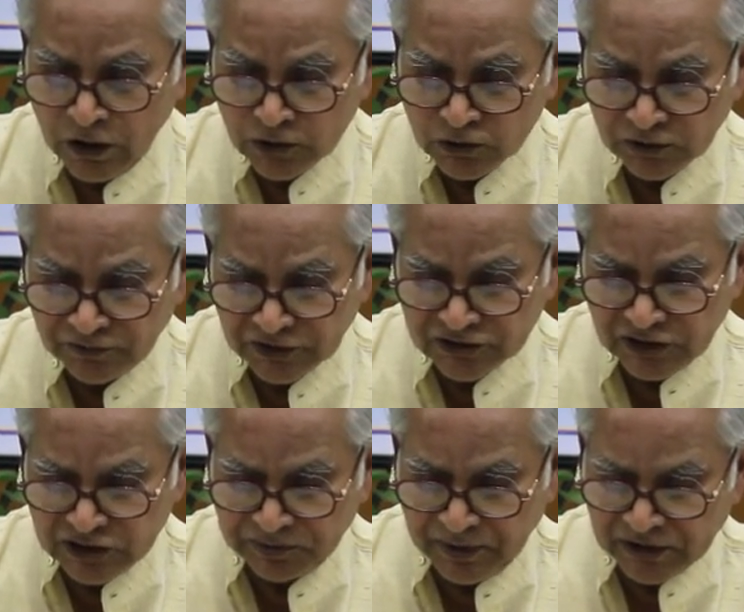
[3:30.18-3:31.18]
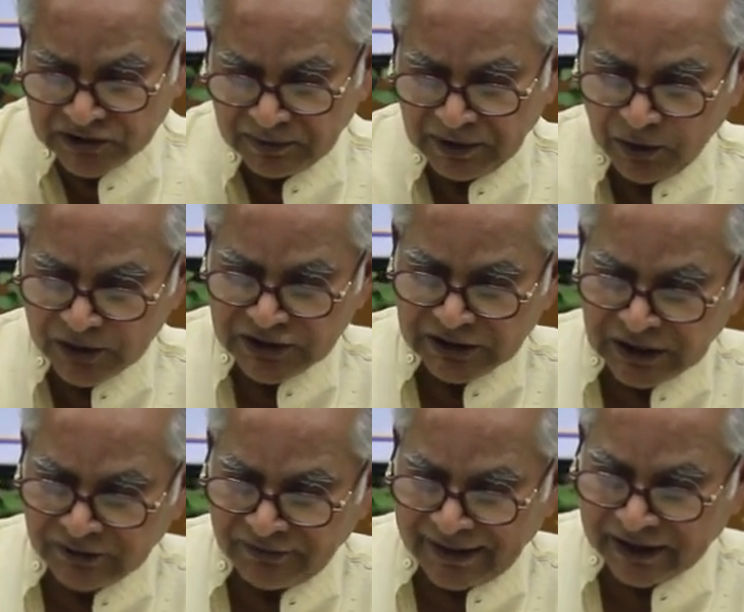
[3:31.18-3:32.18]
So first he speaks about
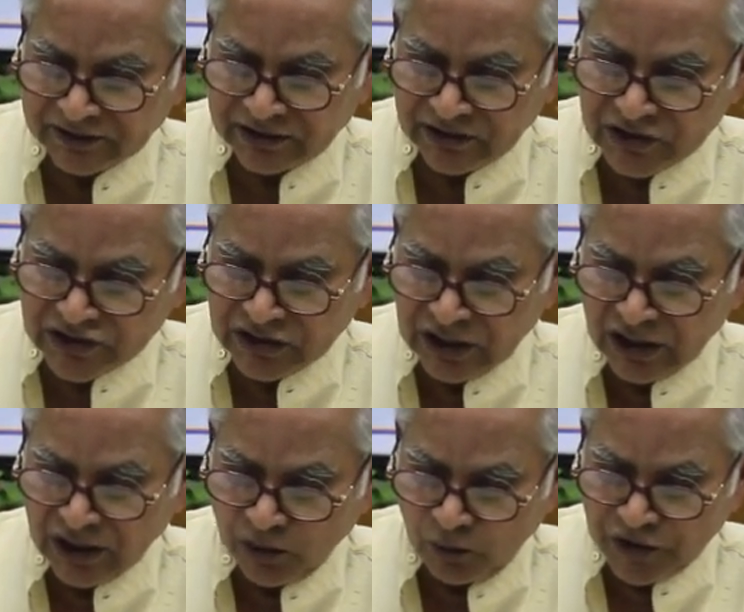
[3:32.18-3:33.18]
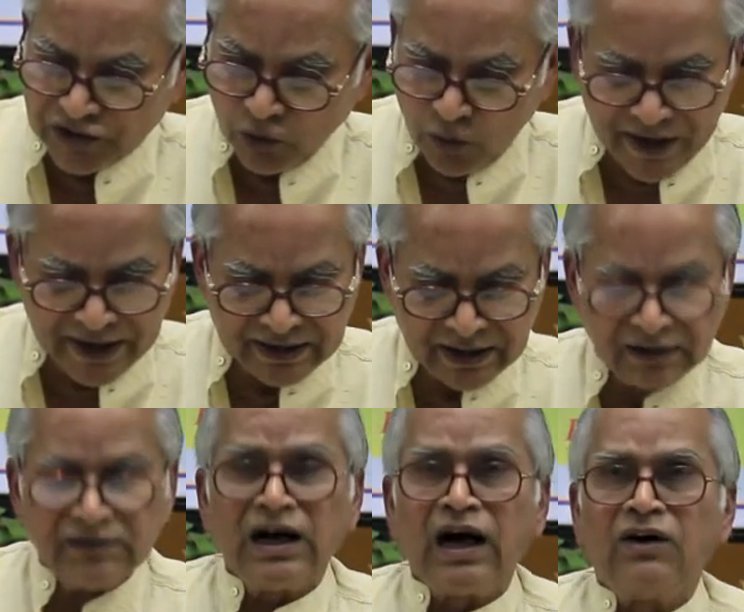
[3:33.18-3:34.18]
certain factors which
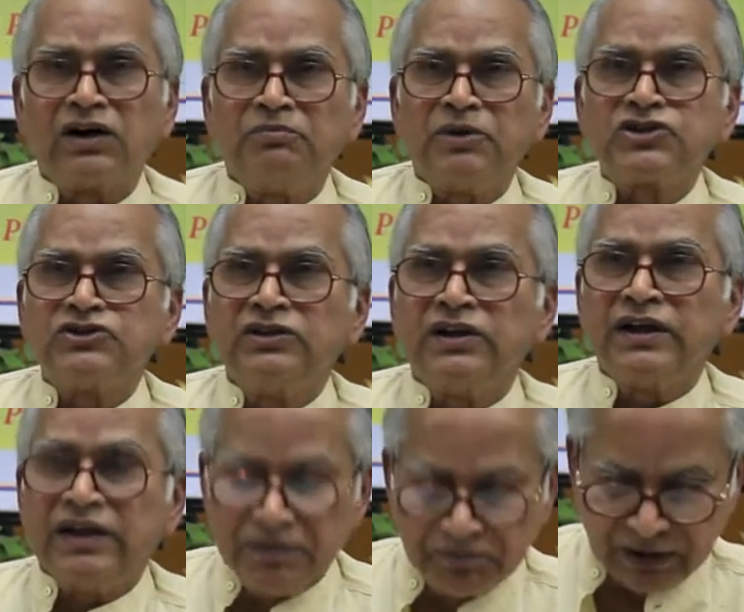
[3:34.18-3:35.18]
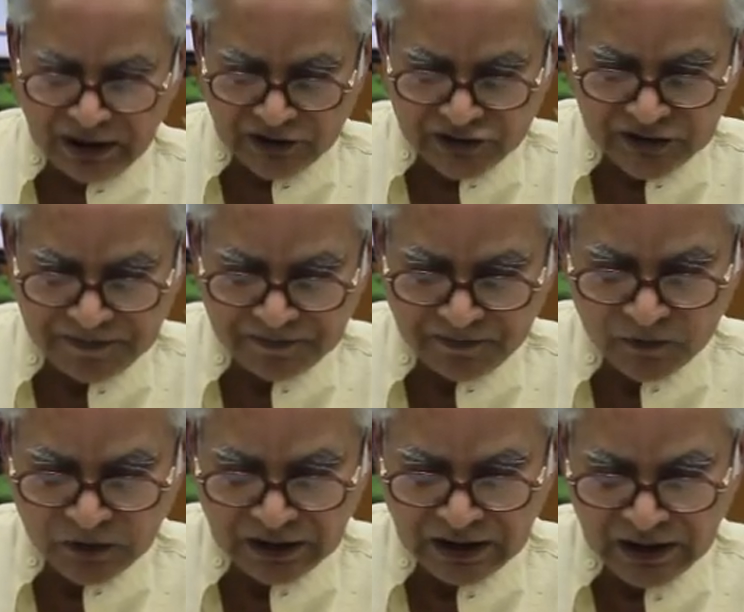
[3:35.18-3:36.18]
weaken our missionary impulse.
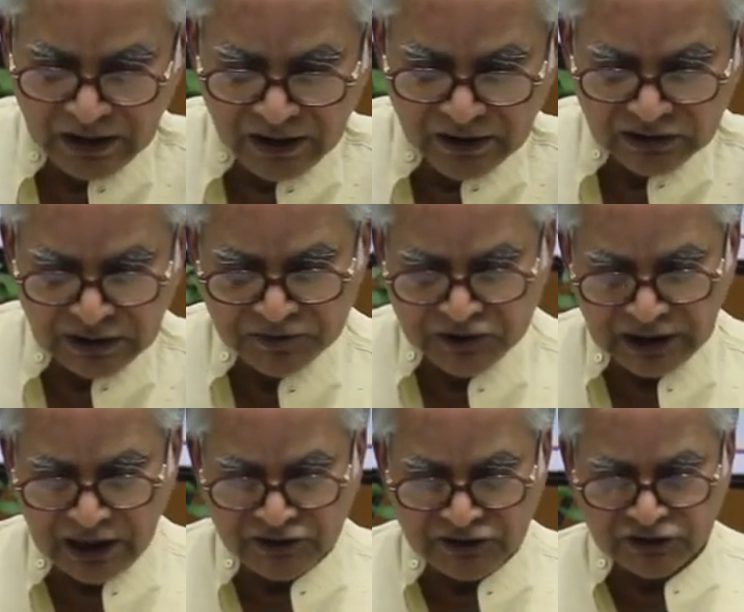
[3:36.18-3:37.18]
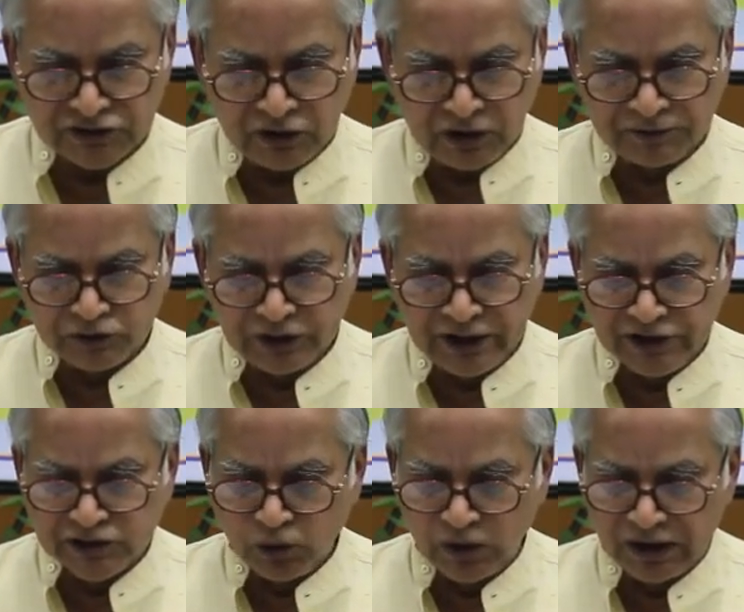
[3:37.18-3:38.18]
Some challenges of
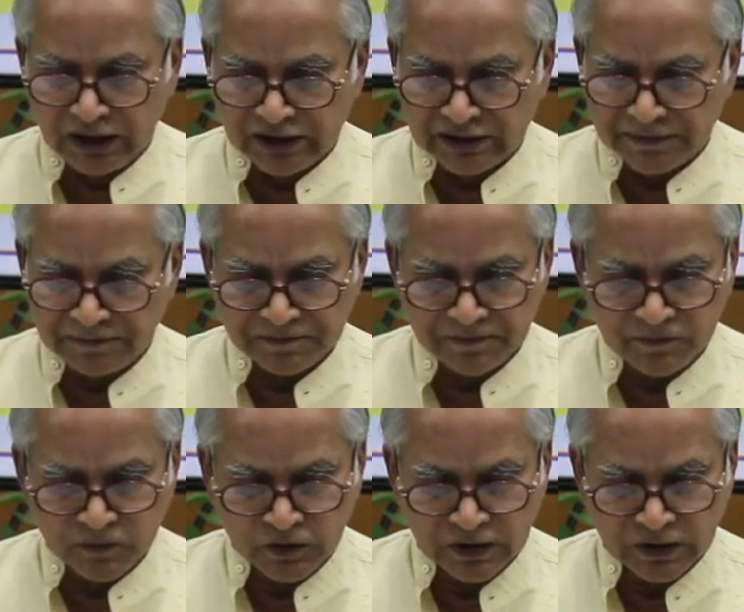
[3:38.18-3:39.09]
today's world.